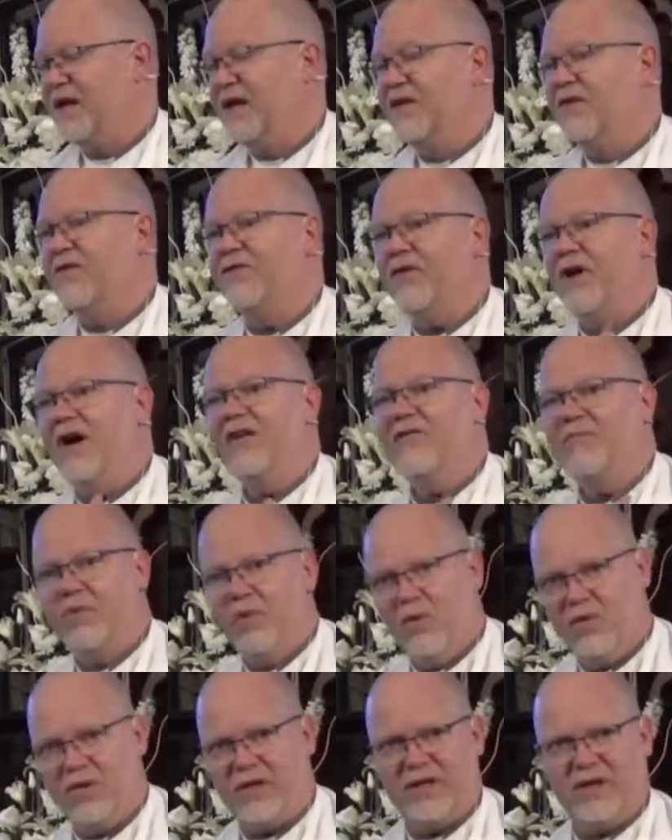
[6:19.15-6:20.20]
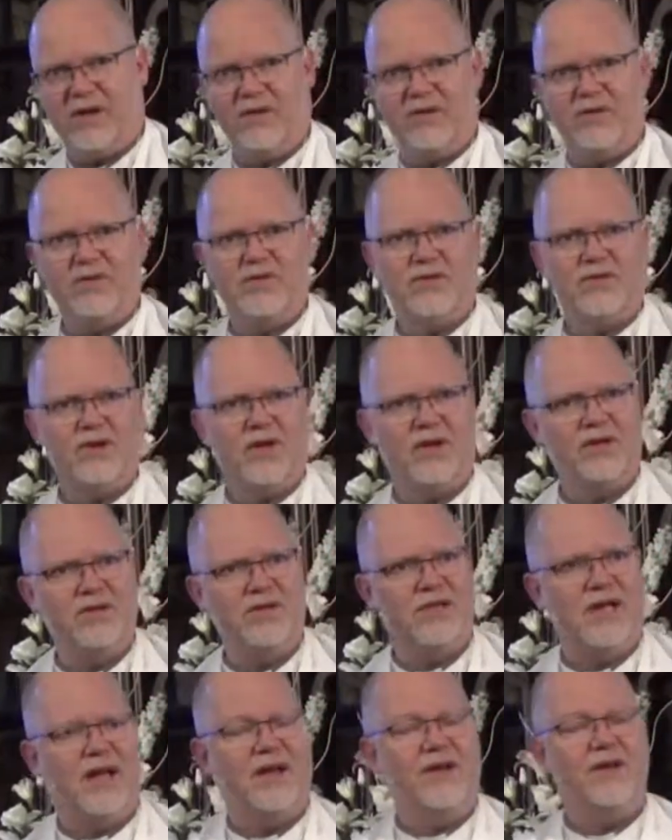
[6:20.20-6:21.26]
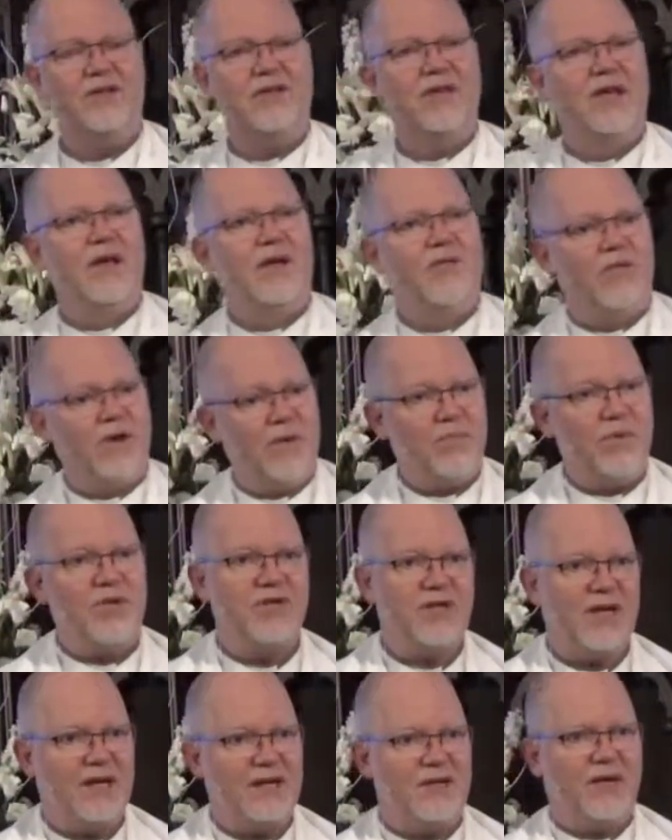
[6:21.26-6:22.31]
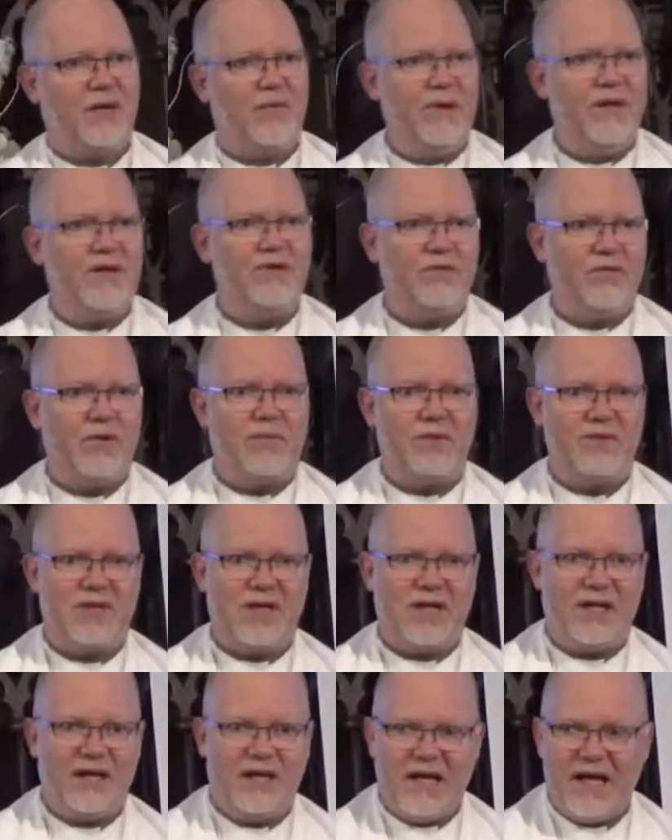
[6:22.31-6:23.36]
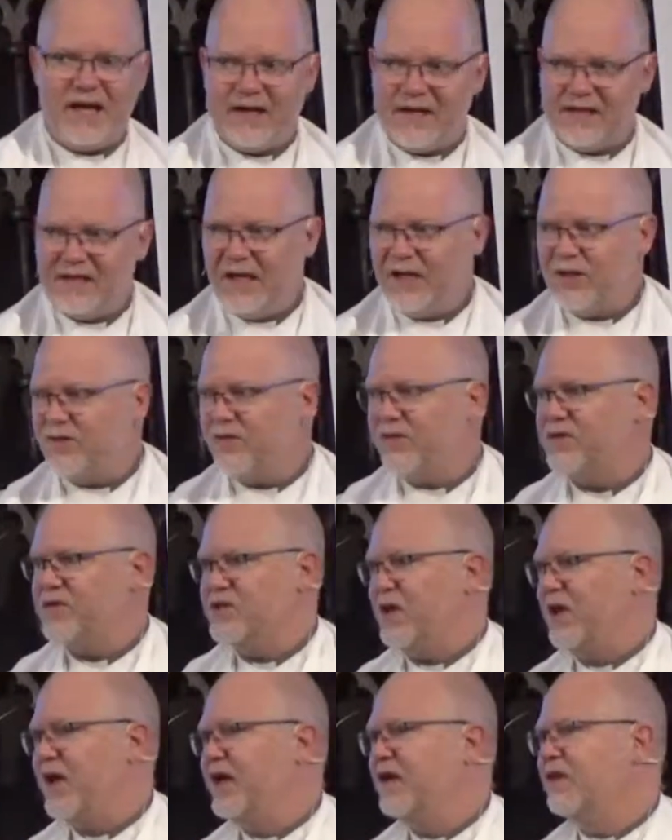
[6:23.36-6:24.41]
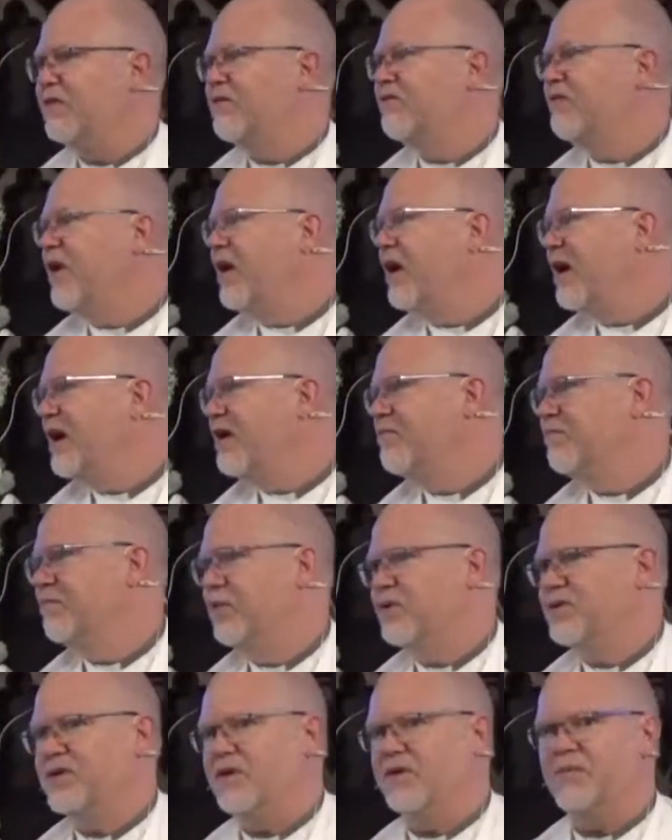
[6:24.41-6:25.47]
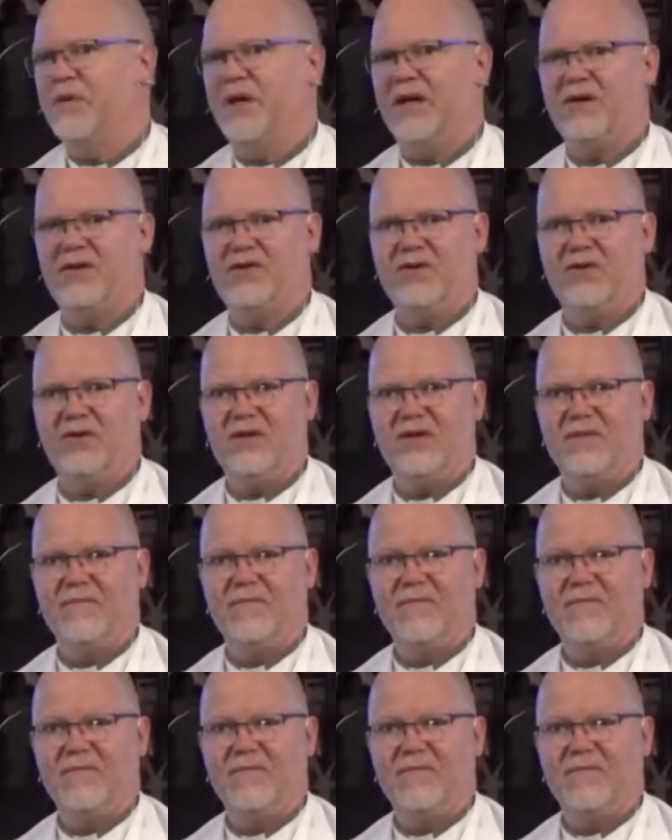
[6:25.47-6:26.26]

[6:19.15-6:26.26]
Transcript: The five porticos, scholars tell us, represent, are meant to represent in architectural design the five books of the Pentateuch.